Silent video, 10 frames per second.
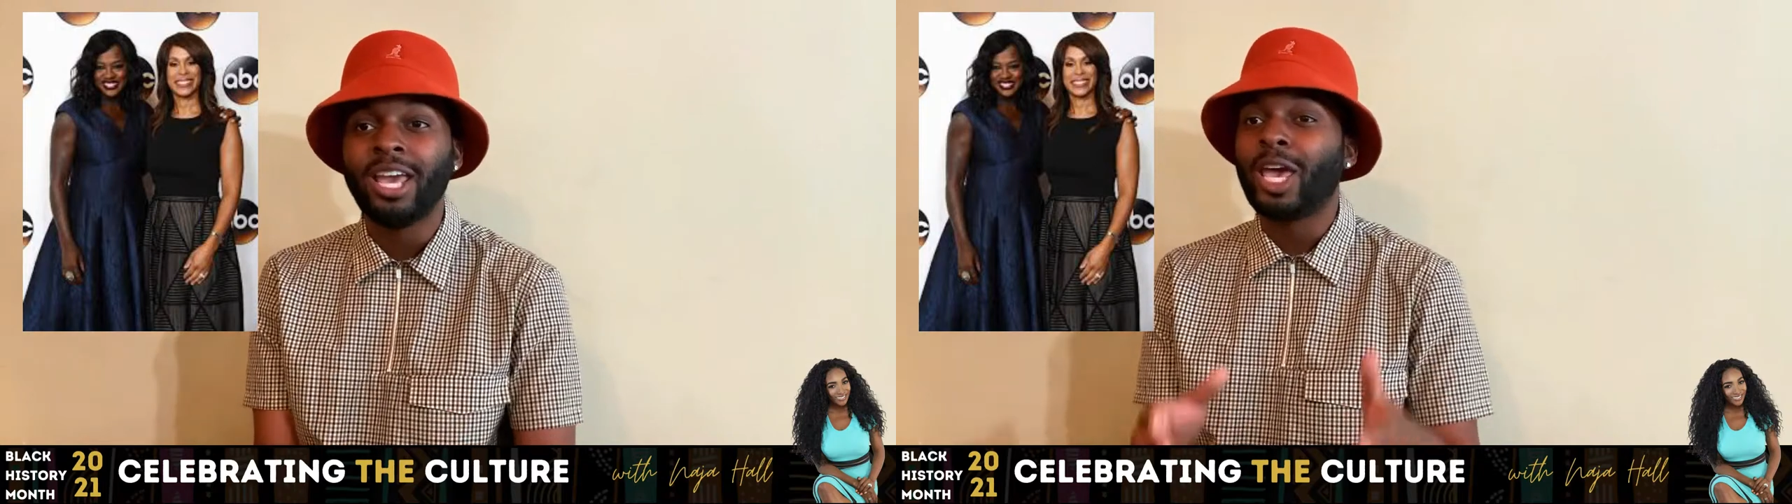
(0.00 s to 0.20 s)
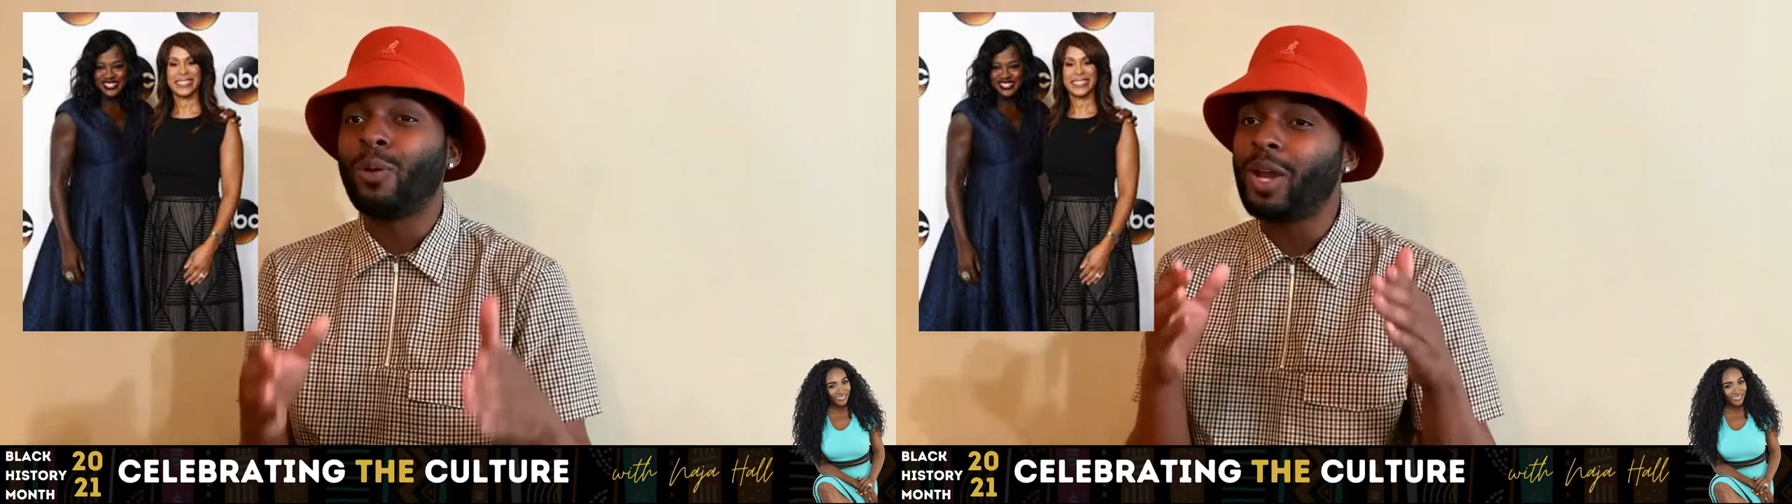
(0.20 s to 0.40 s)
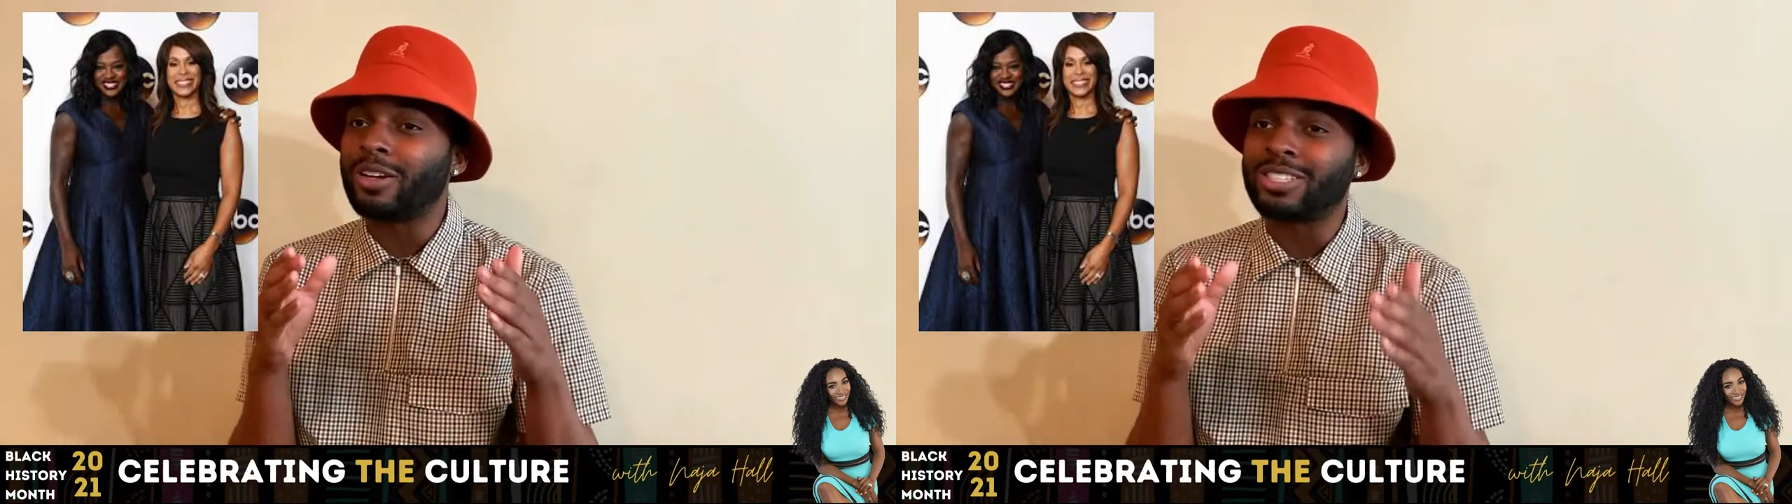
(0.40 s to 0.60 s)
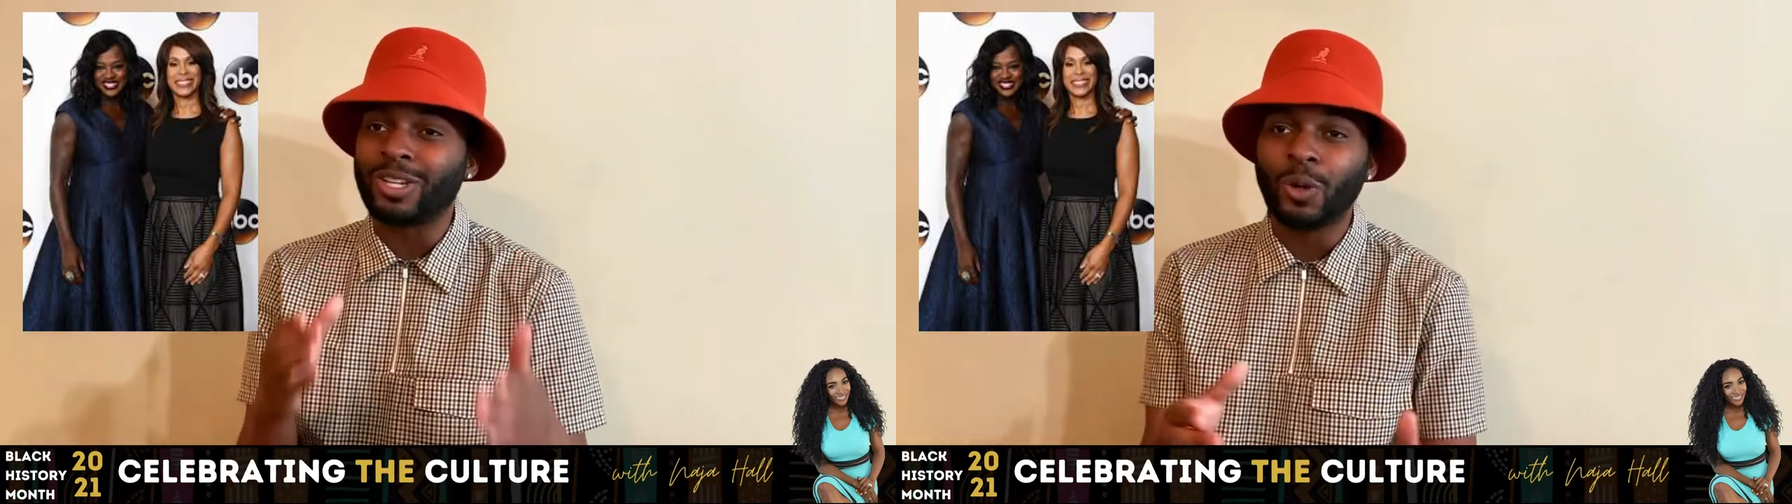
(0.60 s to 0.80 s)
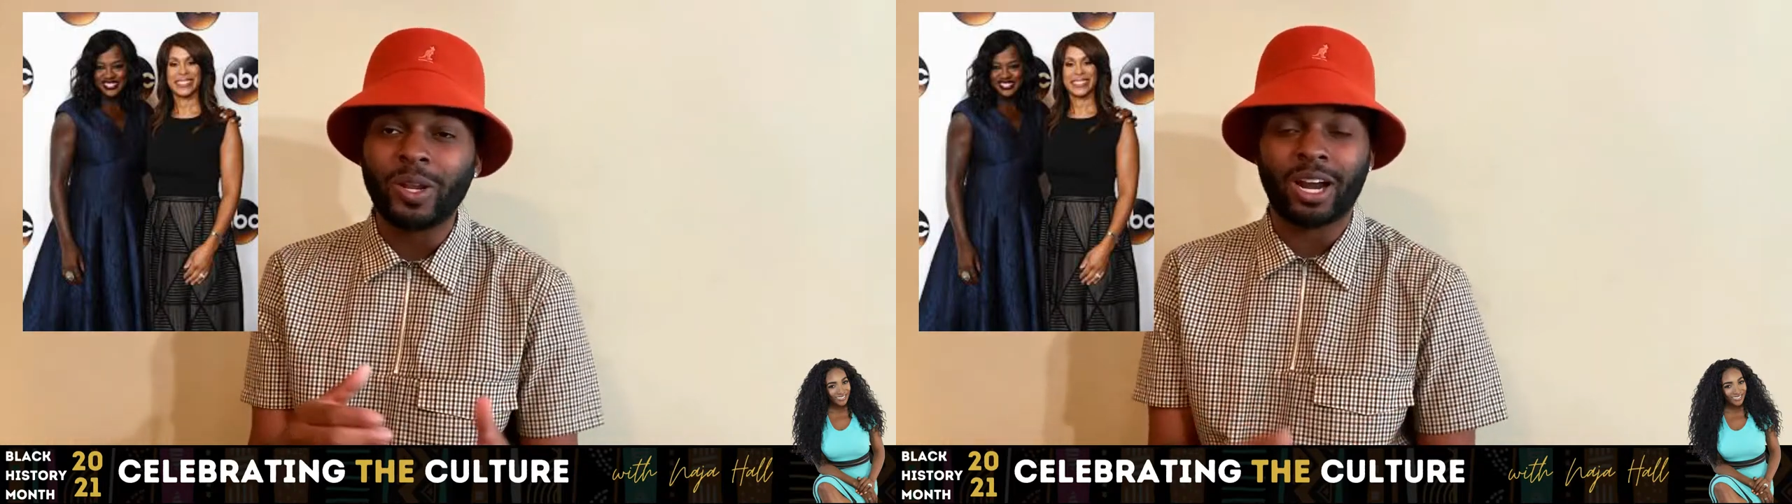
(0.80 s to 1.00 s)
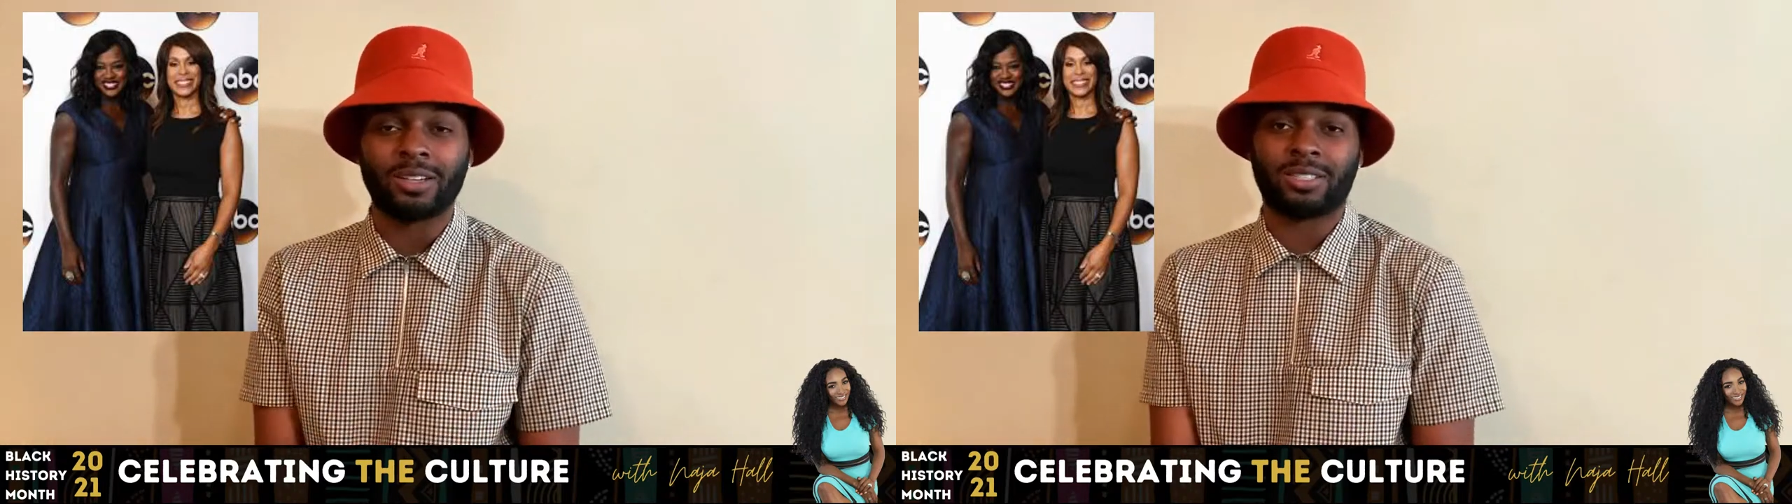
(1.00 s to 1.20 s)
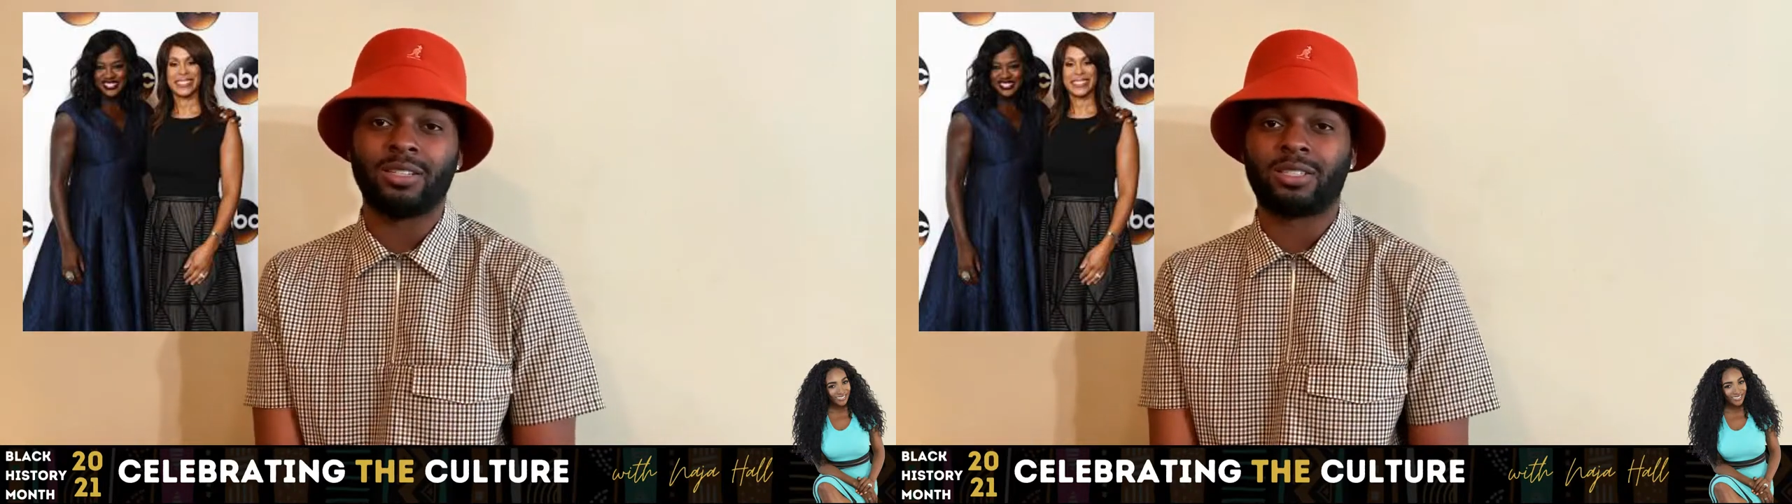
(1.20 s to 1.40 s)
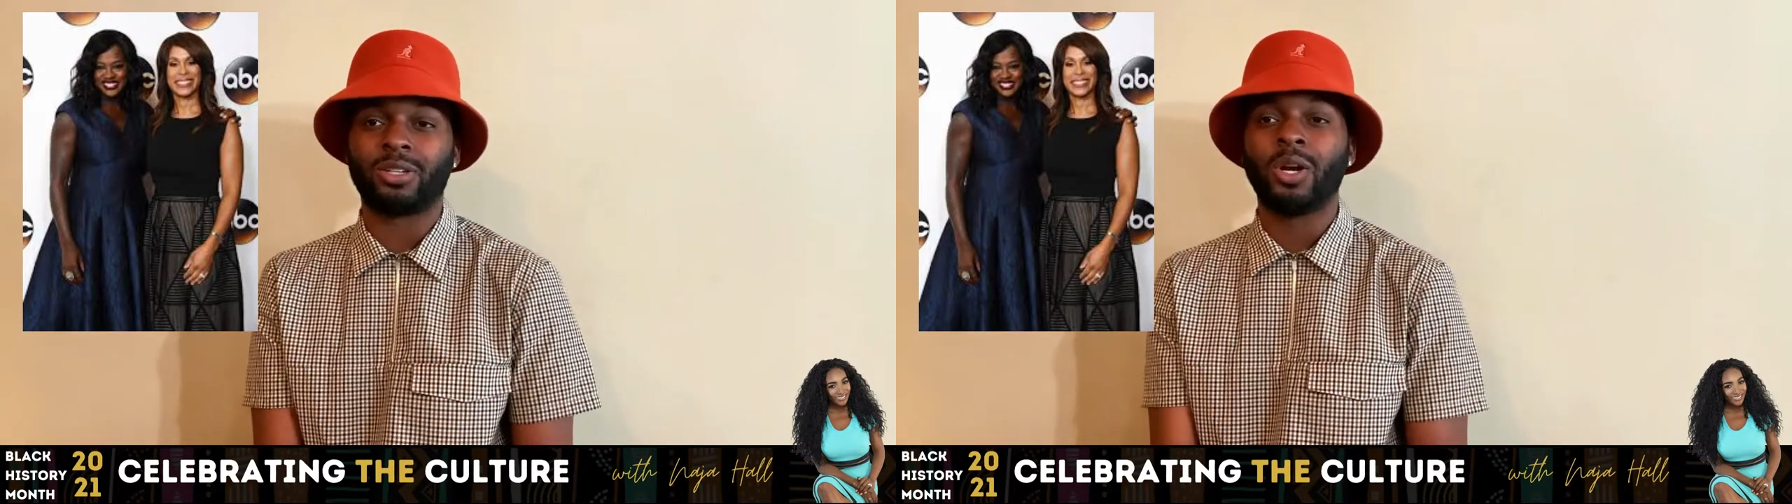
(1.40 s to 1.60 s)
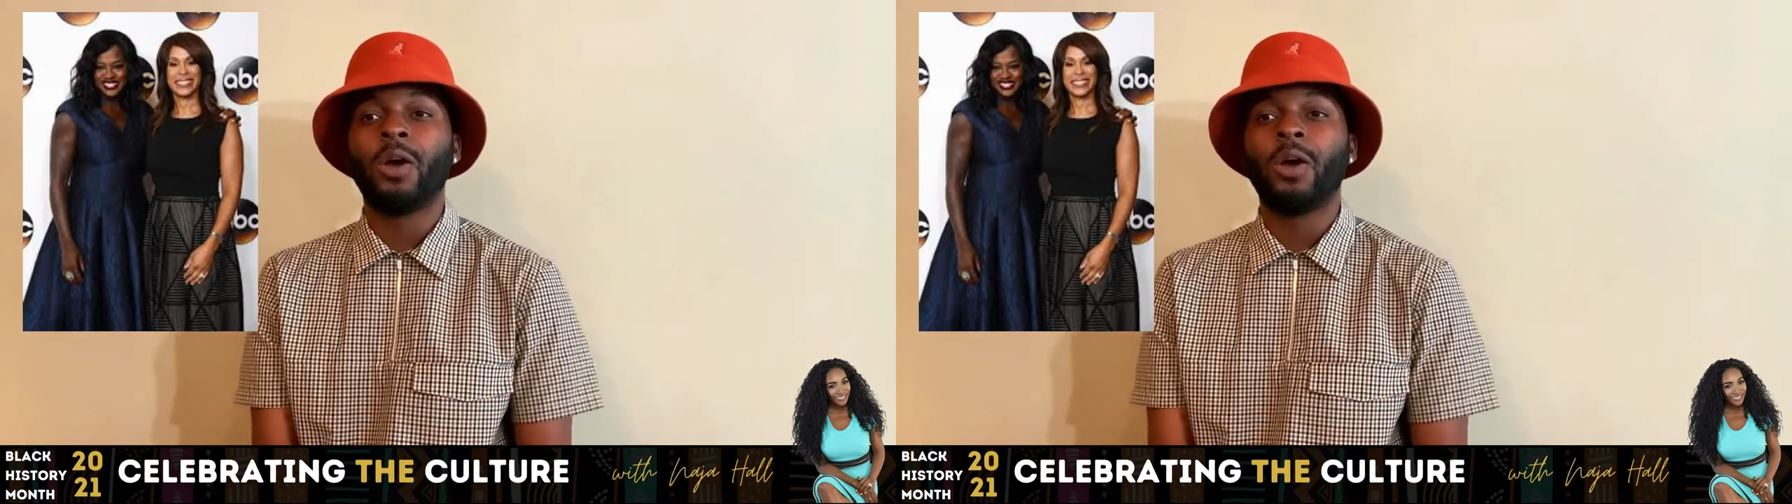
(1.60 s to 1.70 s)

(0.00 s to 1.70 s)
and we are saluting our sister